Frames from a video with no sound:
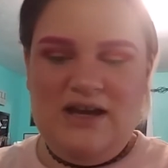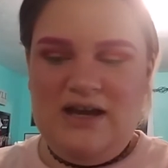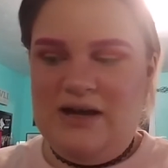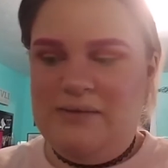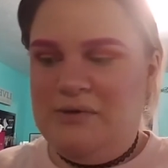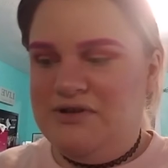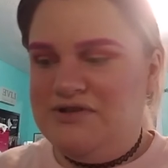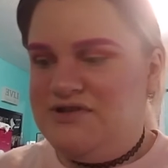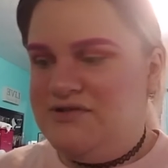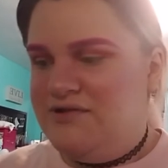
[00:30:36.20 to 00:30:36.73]

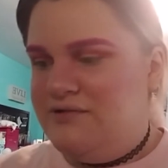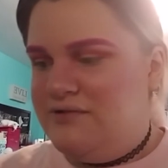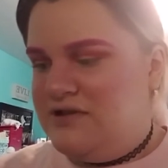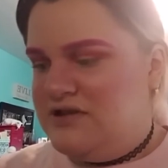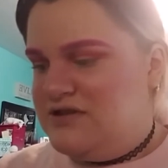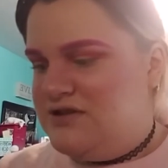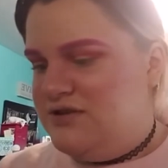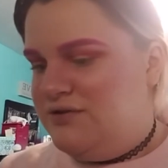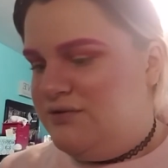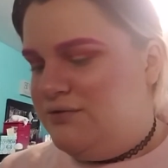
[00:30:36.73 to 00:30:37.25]
also going
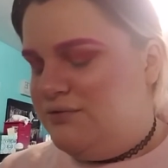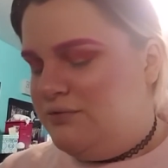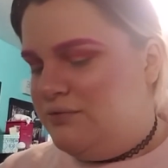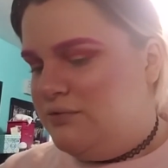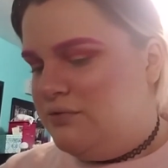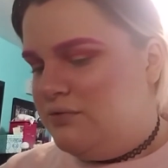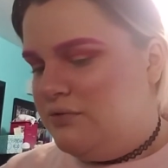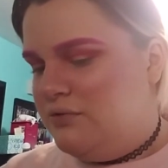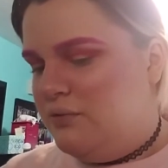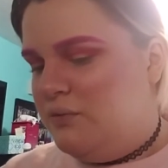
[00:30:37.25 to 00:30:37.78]
to
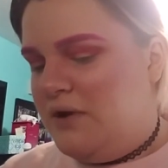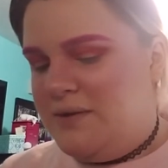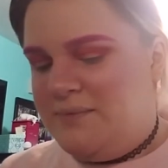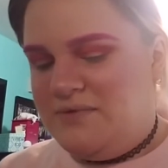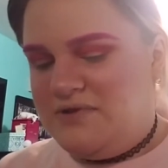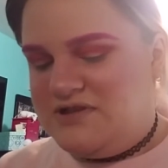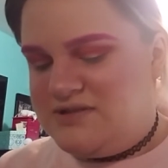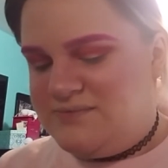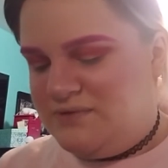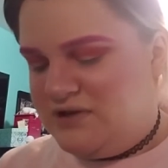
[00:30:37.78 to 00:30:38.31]
wipe
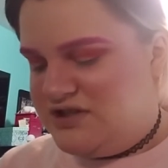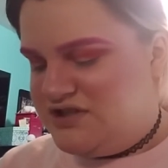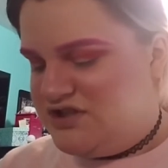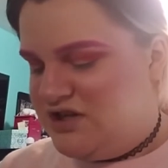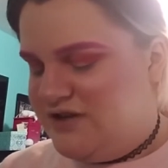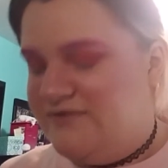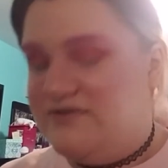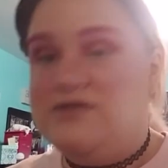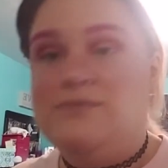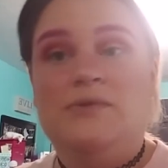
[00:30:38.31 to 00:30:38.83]
this brush
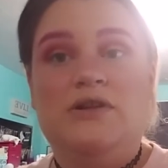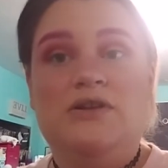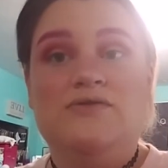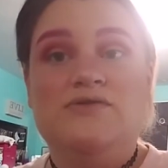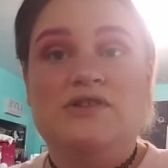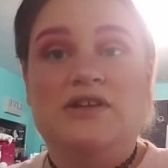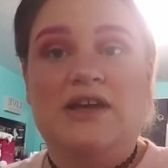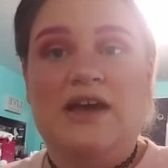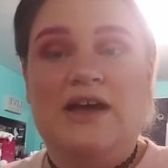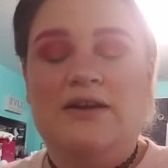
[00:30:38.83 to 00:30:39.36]
off because I'm going to use it
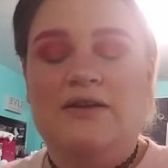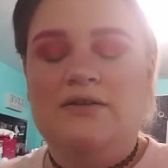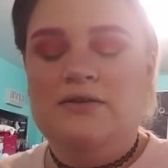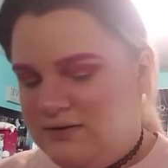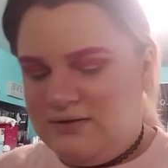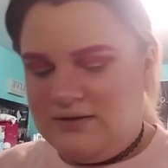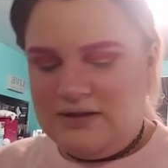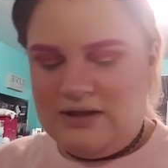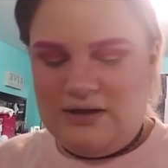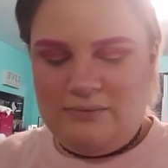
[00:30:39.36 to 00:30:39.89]
again.
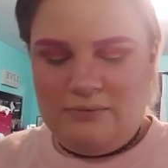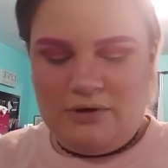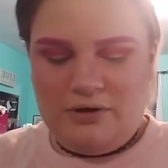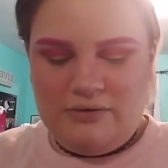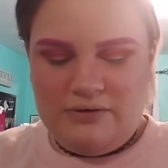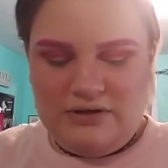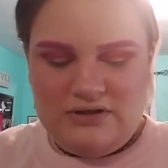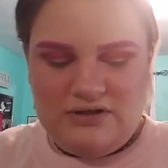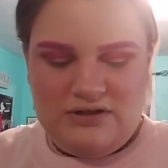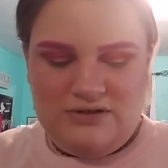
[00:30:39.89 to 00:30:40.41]
And I'm
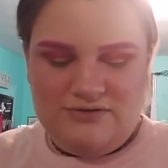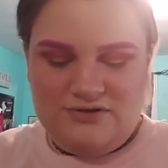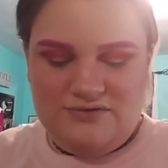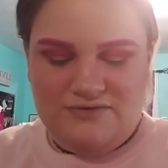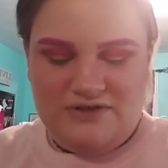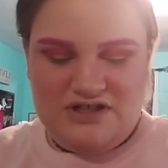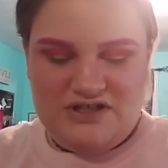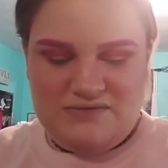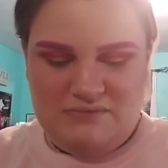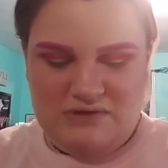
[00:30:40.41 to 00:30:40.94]
going to use
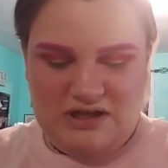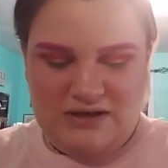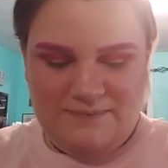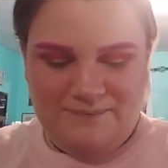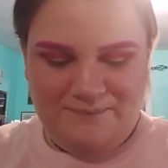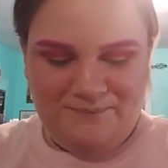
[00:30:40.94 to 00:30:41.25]
fresh meat.